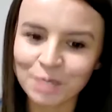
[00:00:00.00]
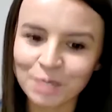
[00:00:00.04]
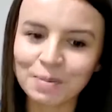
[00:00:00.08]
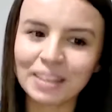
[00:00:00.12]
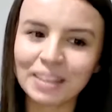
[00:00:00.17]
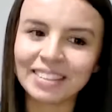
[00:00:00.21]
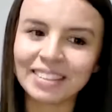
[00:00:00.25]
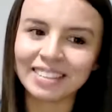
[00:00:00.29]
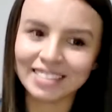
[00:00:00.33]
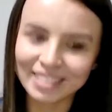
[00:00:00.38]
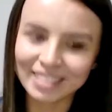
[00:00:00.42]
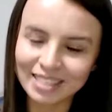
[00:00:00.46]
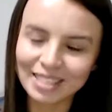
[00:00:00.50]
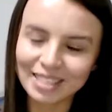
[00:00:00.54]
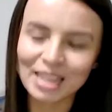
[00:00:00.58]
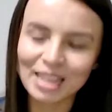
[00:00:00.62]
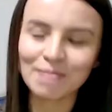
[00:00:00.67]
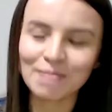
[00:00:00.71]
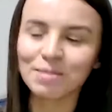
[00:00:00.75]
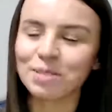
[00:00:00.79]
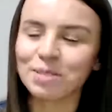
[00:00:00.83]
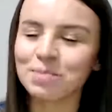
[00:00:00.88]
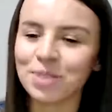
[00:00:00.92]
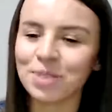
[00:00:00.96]
but in the
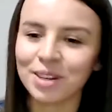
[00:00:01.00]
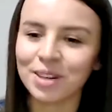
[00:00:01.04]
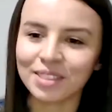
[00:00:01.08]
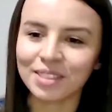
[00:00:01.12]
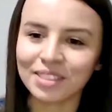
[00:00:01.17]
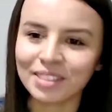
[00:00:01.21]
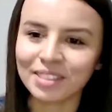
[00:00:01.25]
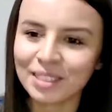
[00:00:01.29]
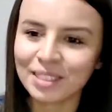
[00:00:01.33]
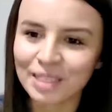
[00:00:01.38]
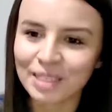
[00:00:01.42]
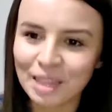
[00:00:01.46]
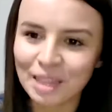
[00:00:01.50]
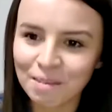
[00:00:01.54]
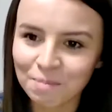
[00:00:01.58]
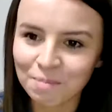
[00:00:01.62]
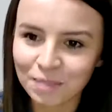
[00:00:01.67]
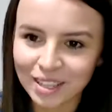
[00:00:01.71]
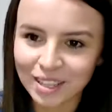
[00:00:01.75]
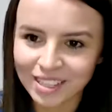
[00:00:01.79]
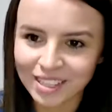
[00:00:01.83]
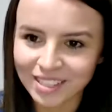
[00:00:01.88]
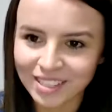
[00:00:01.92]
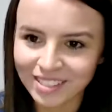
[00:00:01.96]
same spot, in the same
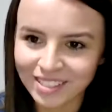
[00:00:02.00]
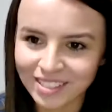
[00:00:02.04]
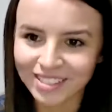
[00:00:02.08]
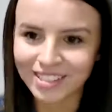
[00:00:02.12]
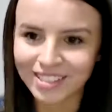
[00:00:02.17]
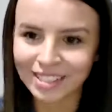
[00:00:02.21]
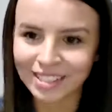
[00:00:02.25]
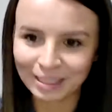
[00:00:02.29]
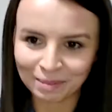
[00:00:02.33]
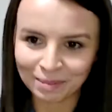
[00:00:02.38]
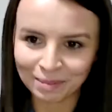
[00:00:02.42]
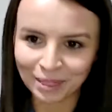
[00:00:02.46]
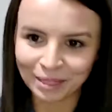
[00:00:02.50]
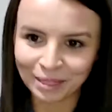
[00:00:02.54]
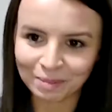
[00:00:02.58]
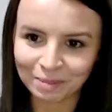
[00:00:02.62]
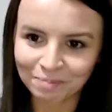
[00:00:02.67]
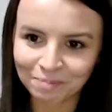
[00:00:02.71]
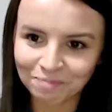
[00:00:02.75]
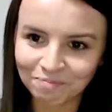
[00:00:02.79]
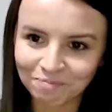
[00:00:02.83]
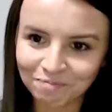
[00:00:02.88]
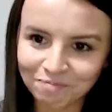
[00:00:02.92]
place, in the same time.